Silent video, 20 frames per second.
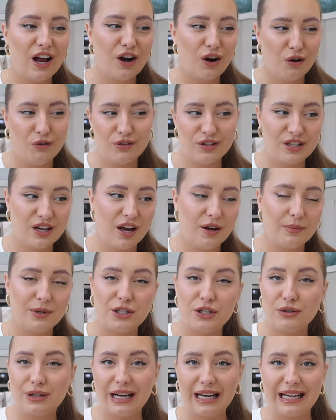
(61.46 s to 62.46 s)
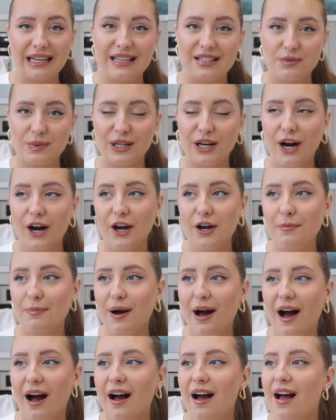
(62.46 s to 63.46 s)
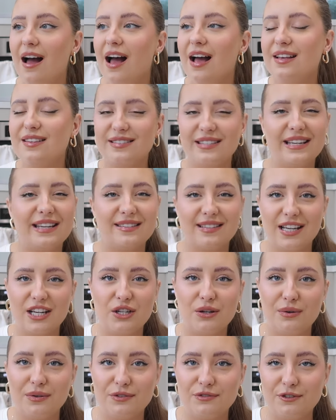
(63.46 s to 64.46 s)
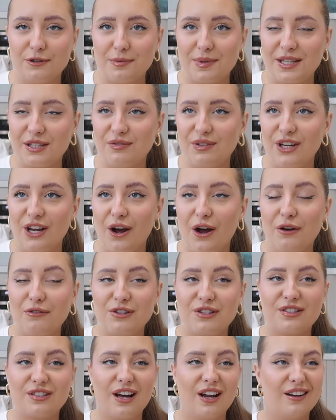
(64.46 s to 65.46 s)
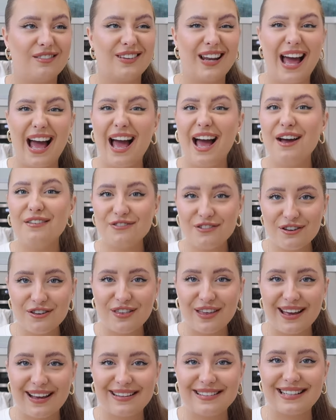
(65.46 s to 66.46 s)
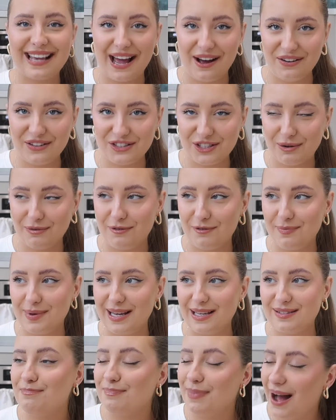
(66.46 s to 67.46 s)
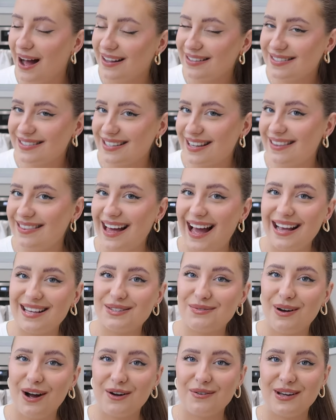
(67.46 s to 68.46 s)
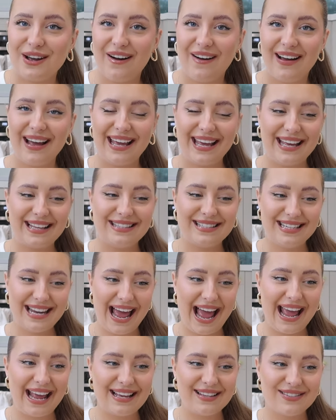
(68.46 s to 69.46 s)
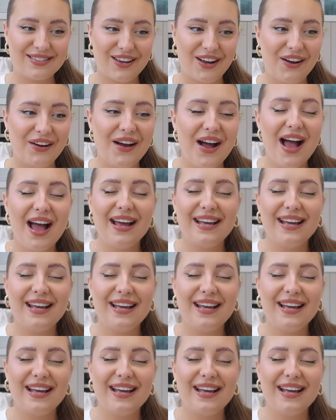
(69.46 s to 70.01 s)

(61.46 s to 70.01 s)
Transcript: a lot of the time we do clean as we go, but as soon as I knew I was filming this video, I've just kind of let a few things count on top of me. But that is why we are here today. So